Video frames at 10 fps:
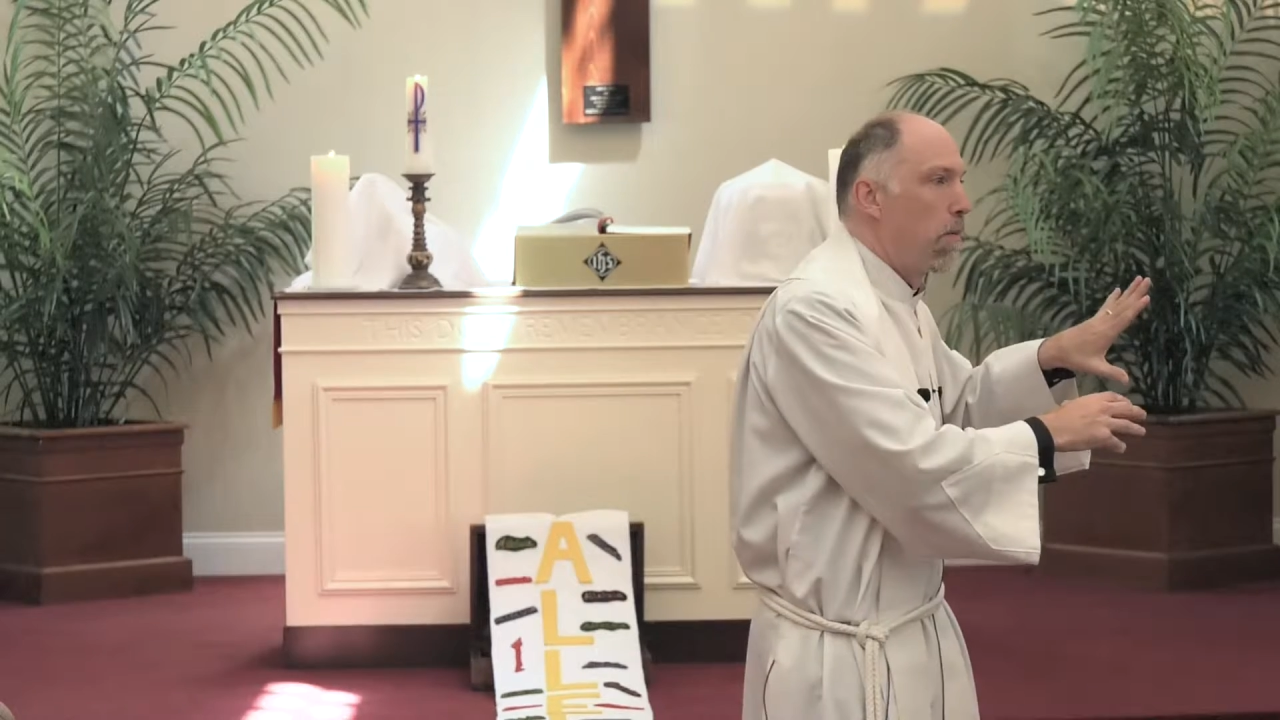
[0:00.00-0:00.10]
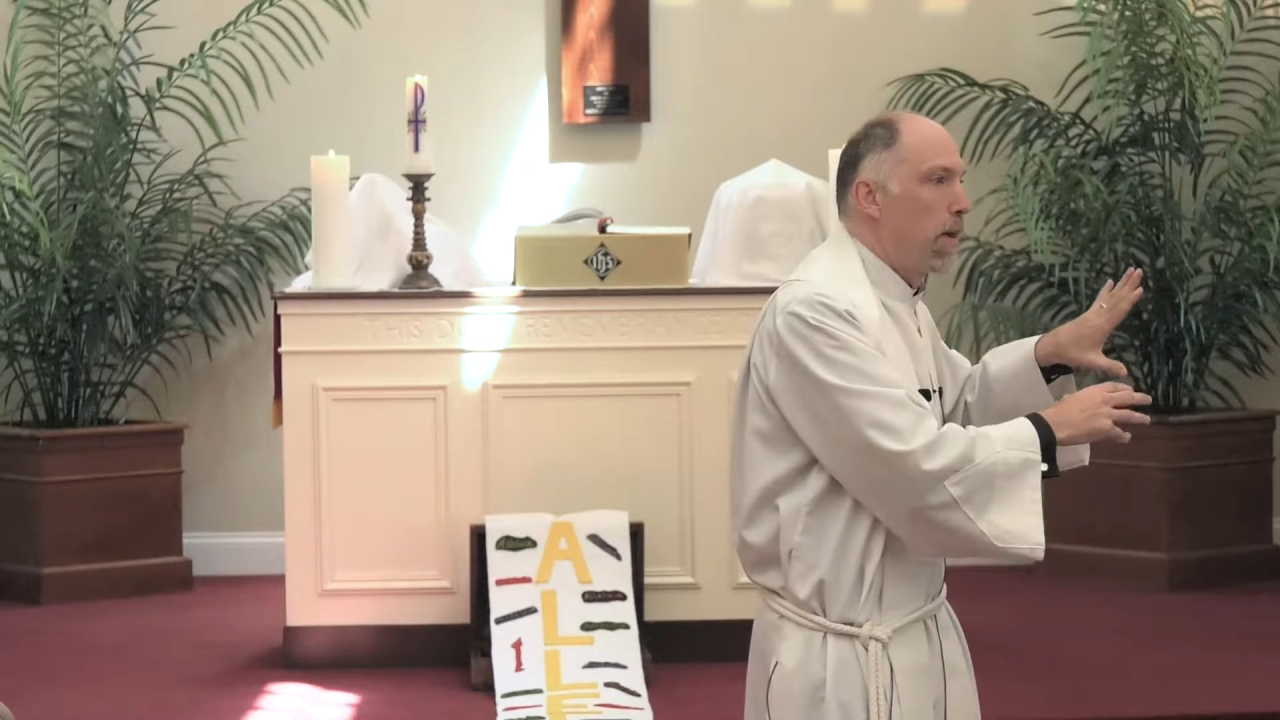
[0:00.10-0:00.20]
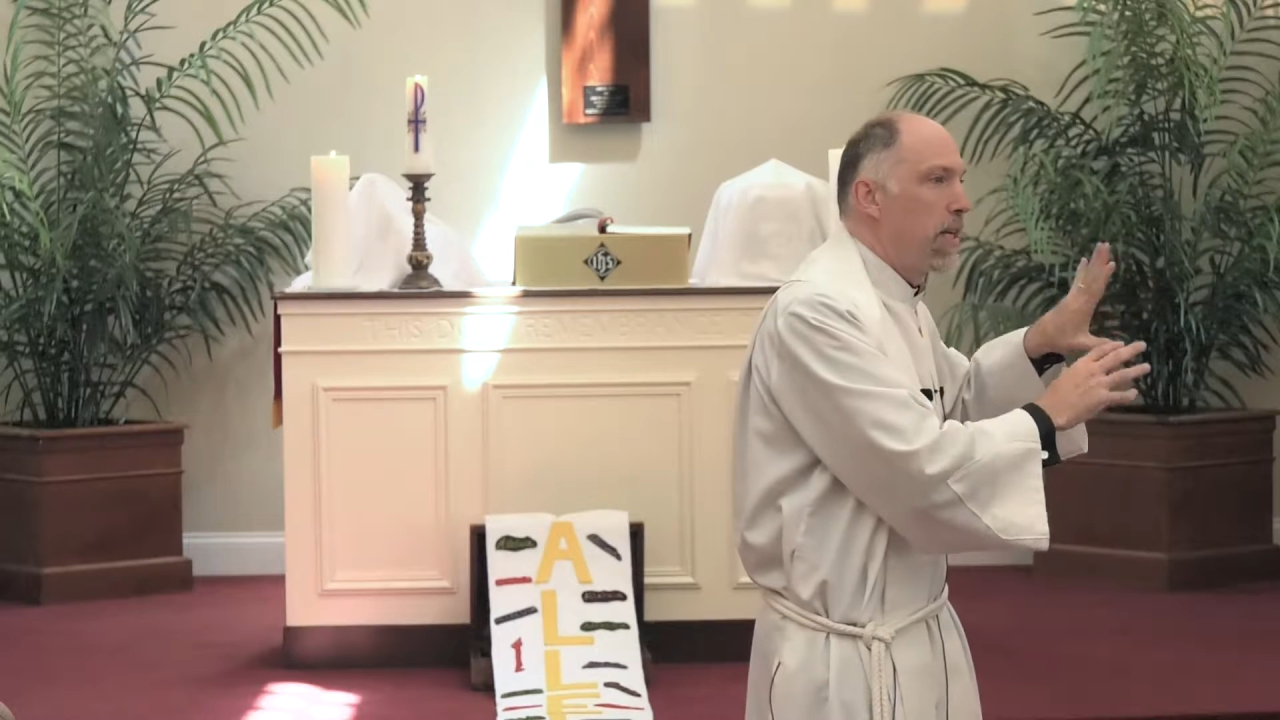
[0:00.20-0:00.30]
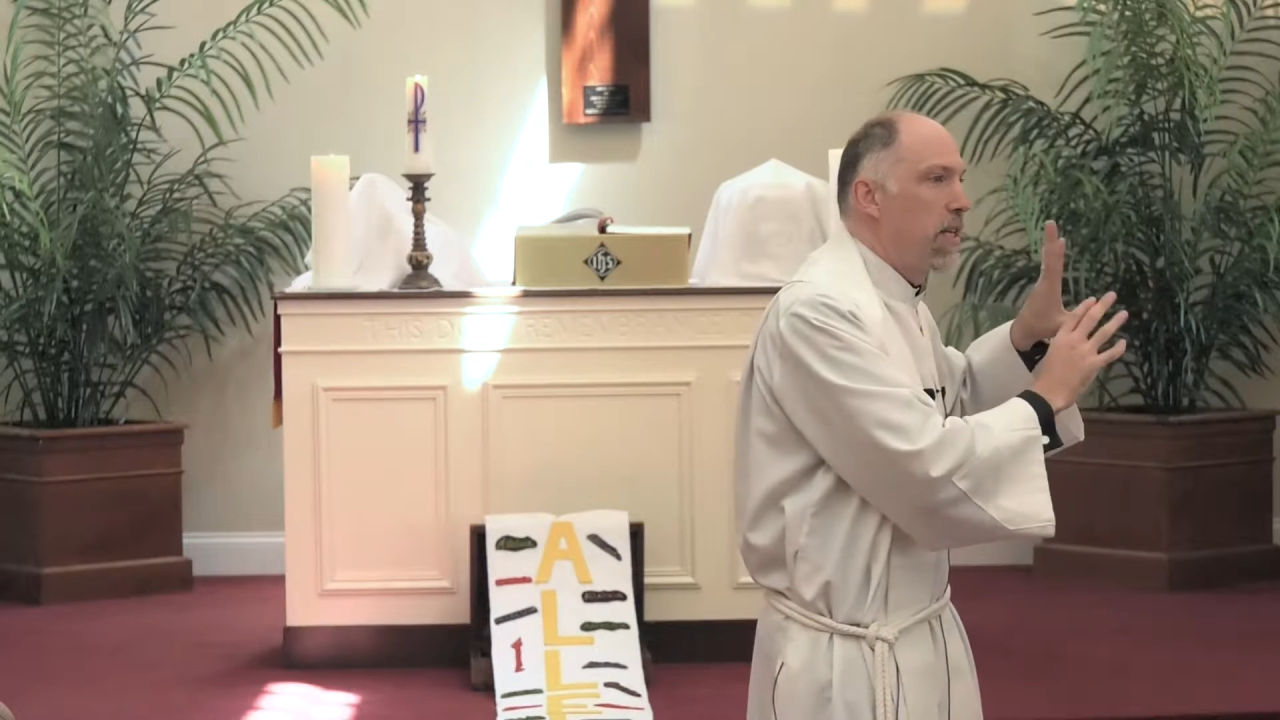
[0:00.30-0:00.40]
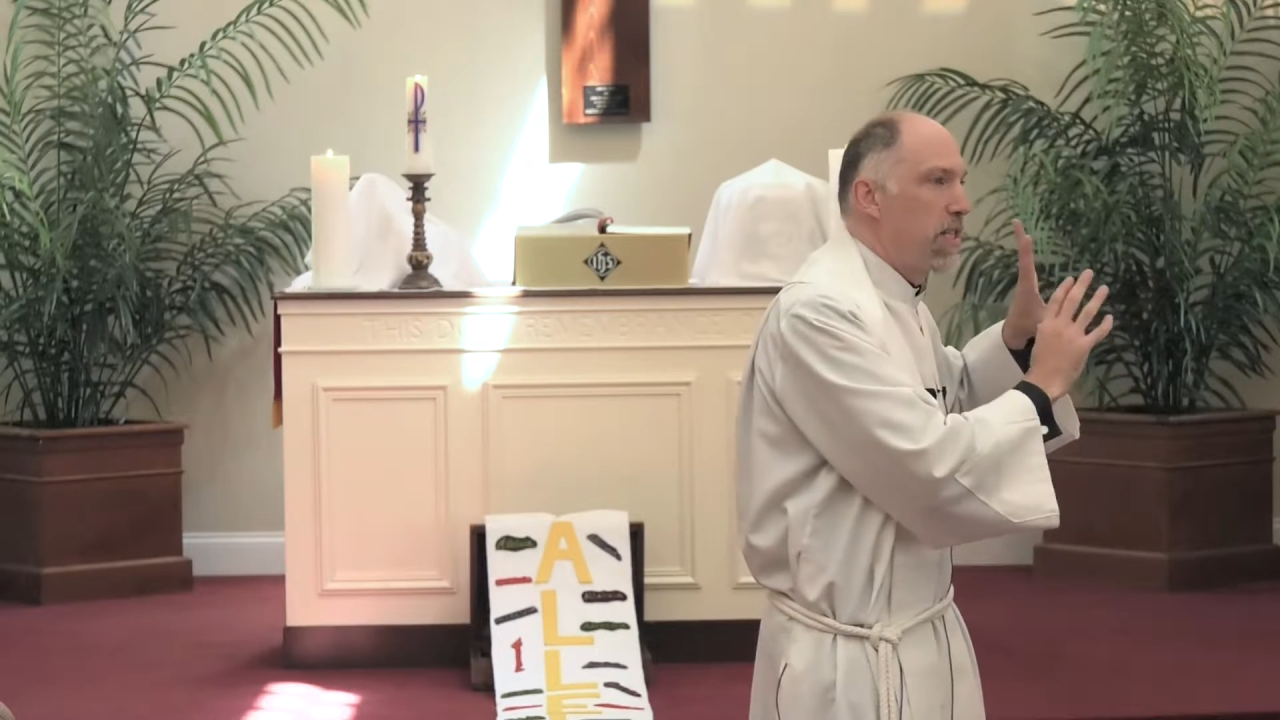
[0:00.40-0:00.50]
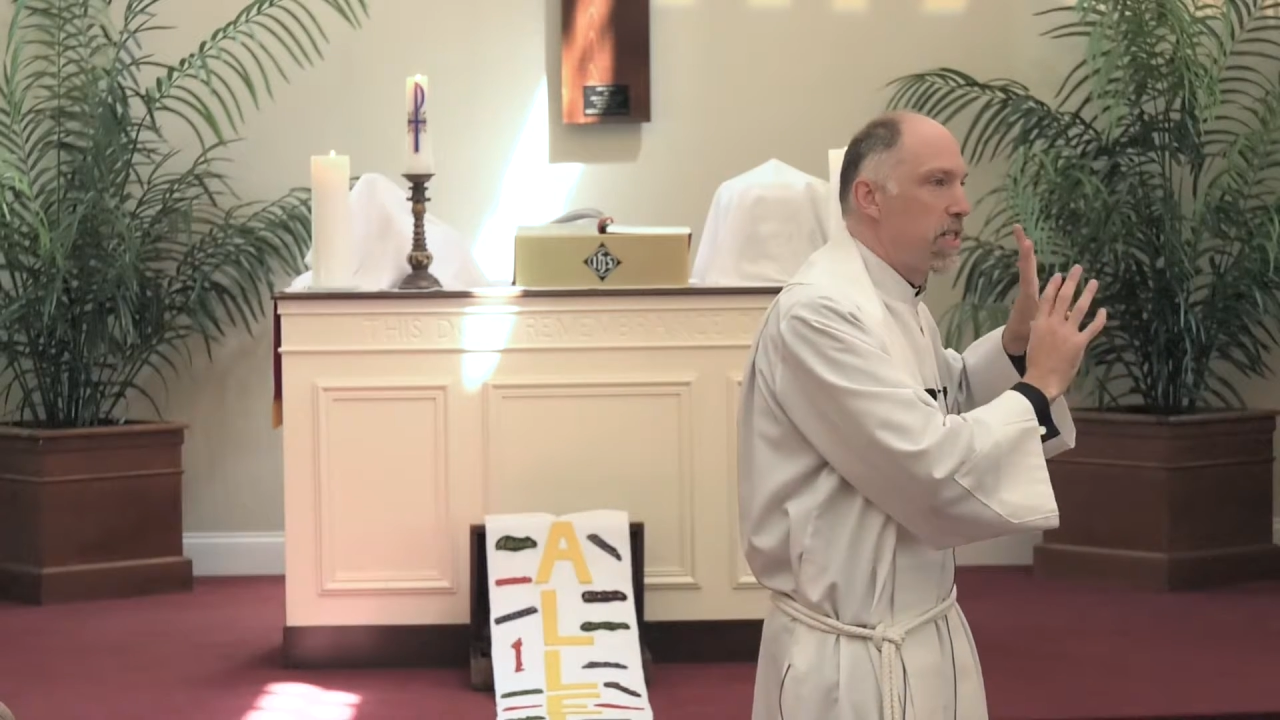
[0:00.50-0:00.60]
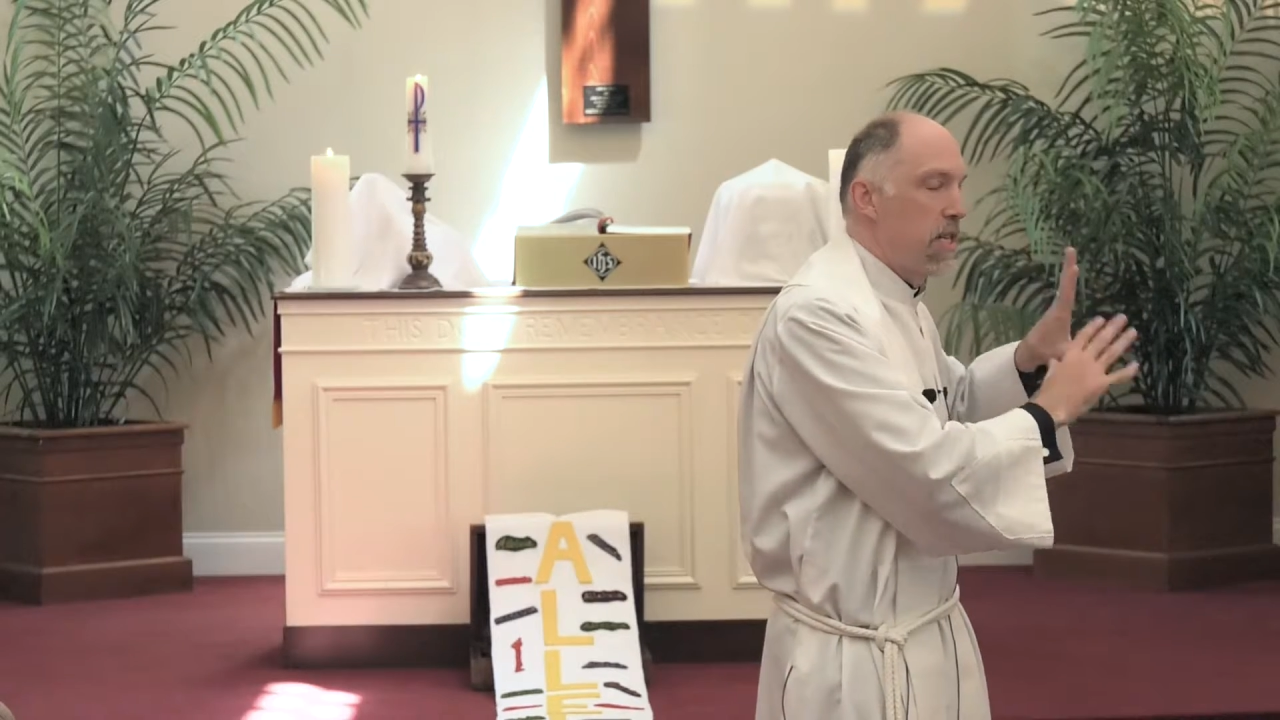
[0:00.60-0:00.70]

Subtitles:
But it is